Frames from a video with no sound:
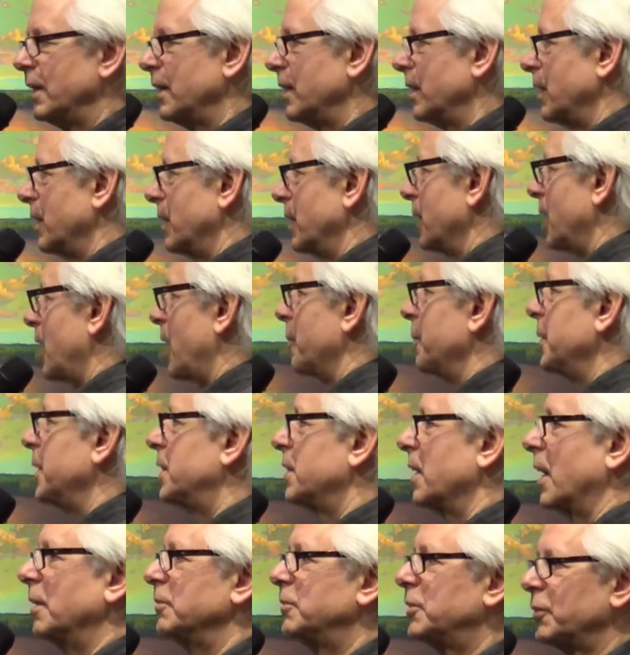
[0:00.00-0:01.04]
uh, how many
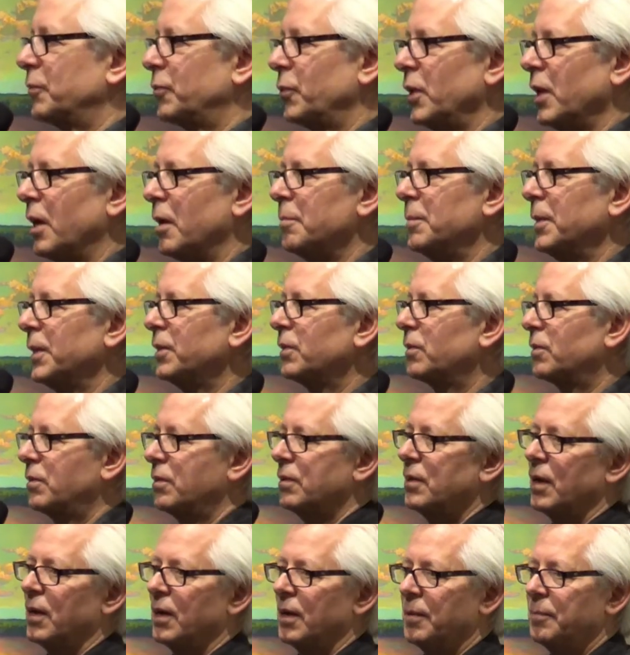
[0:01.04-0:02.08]
times have we all
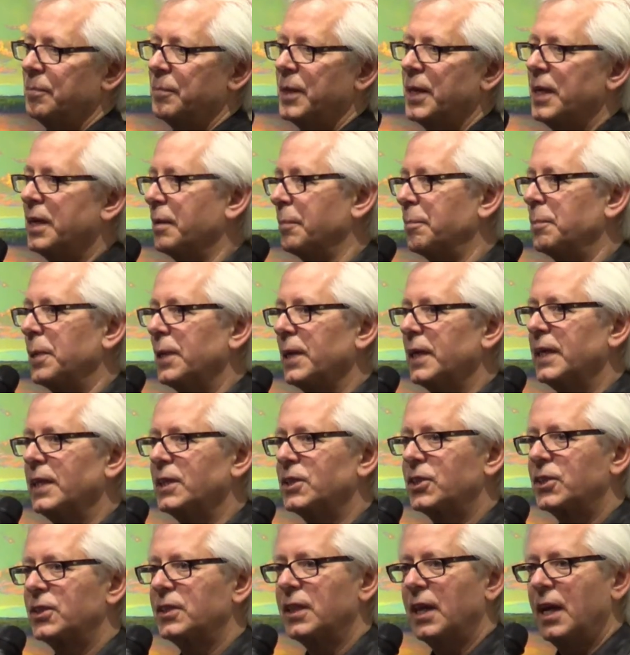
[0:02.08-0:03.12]
been um, in a
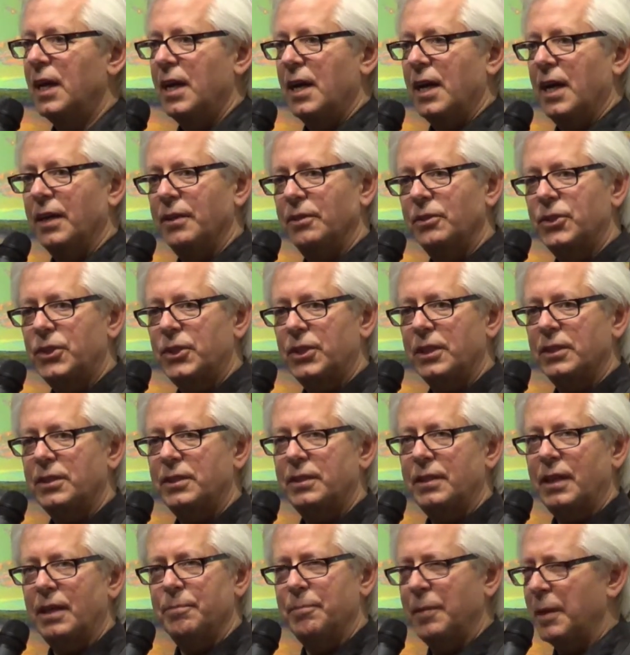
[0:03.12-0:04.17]
place and there's
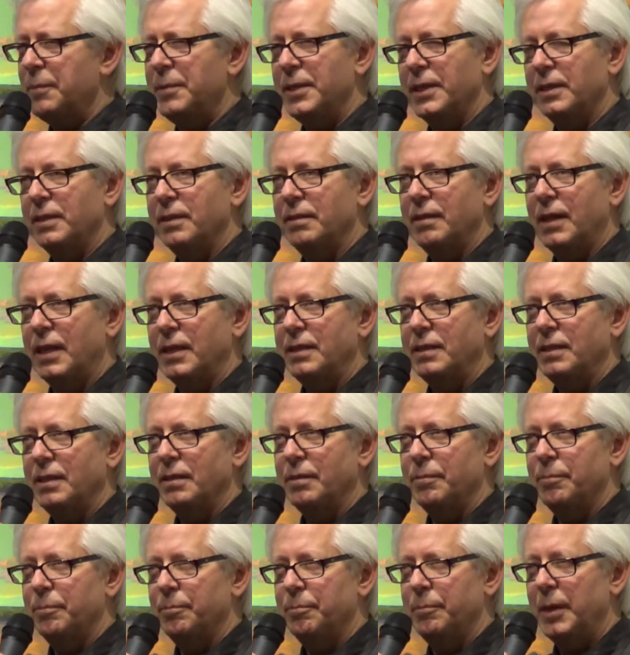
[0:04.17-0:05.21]
just maybe I,
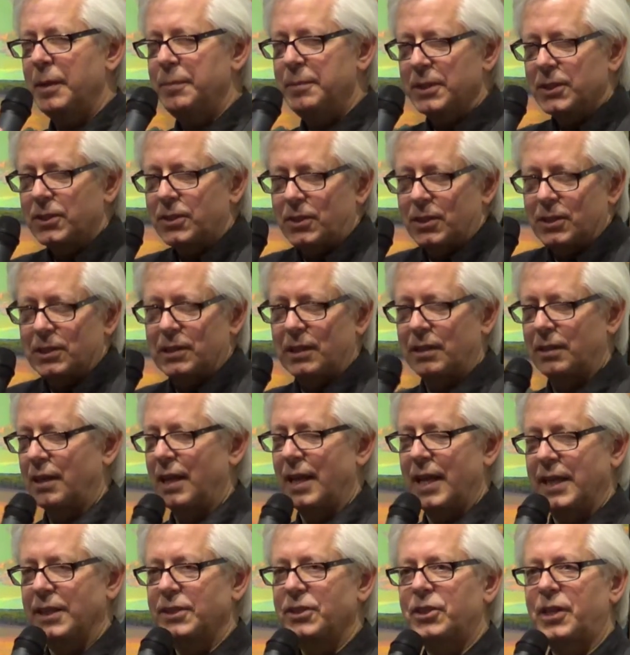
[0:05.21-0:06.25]
maybe it's just
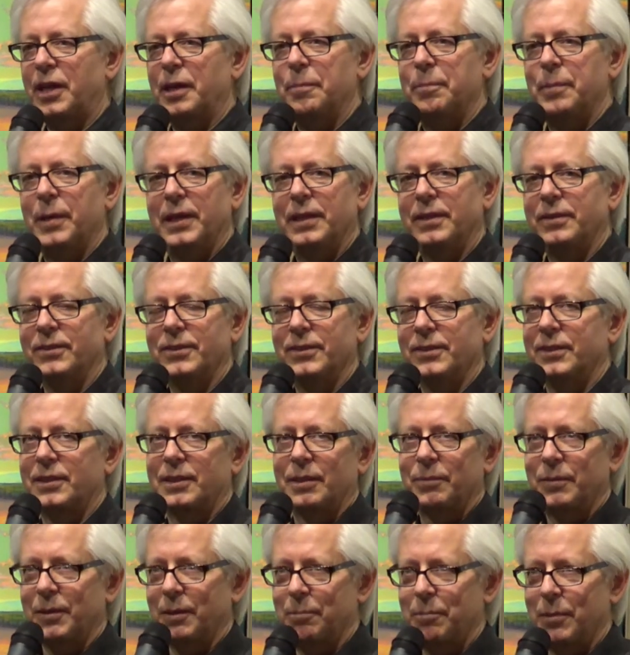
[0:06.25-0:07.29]
landscape painters or
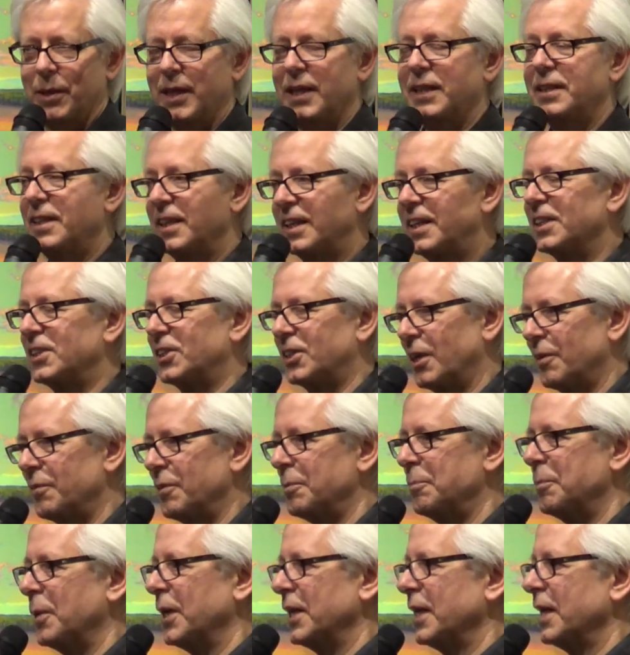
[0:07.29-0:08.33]
something, but I think it's
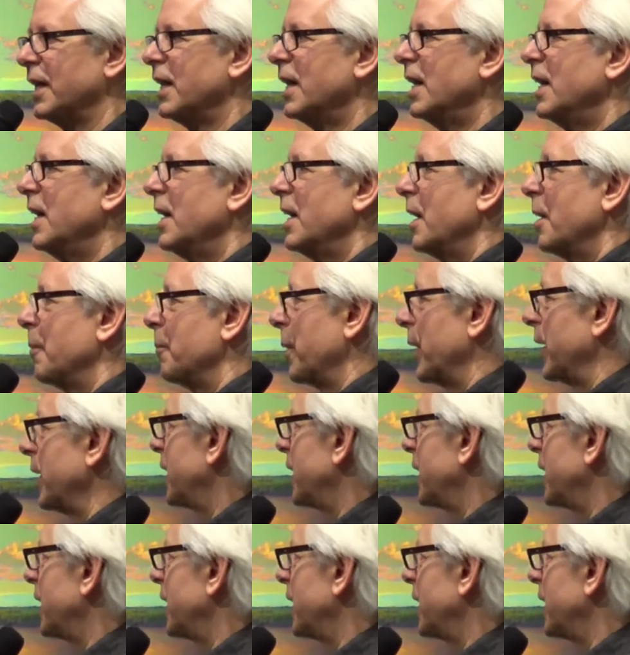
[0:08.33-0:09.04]
everybody. But